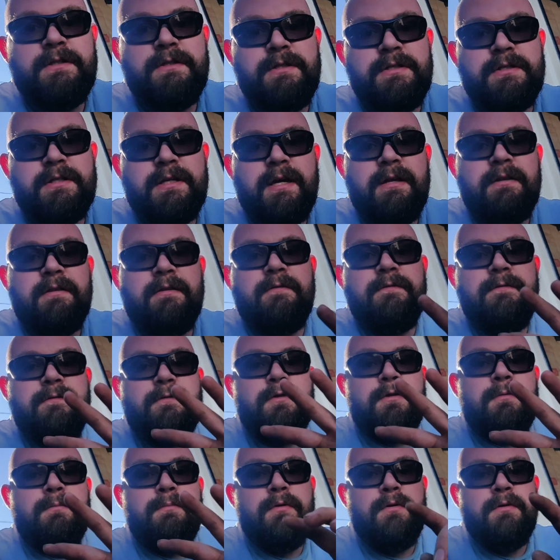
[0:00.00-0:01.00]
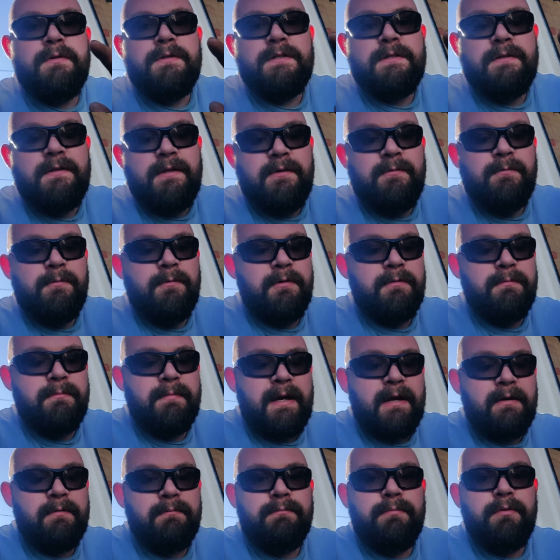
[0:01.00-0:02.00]
You just got the 4 bolts and then 1
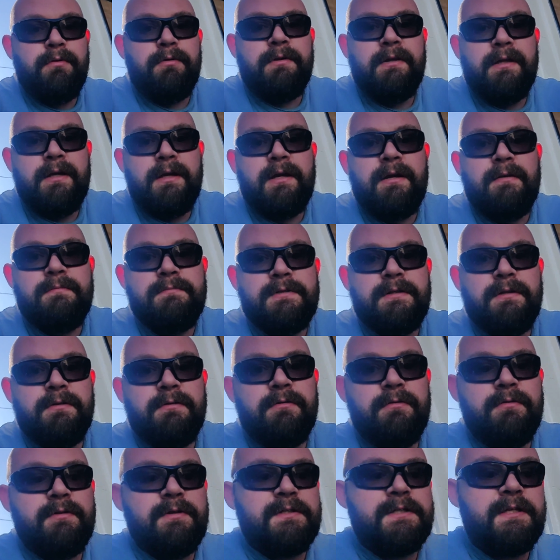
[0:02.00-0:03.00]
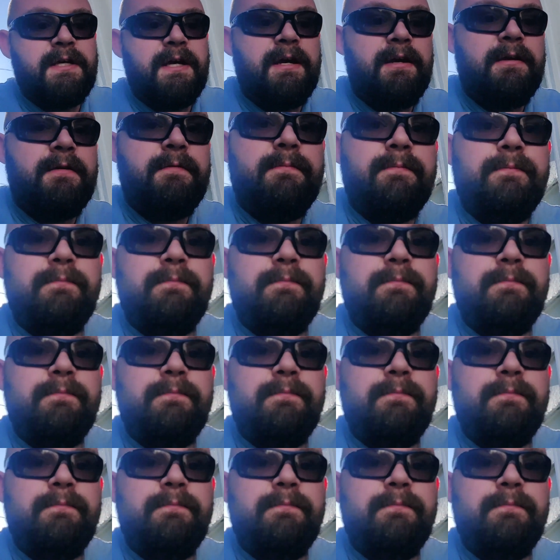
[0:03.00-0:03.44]
mount bolt that comes in through the side.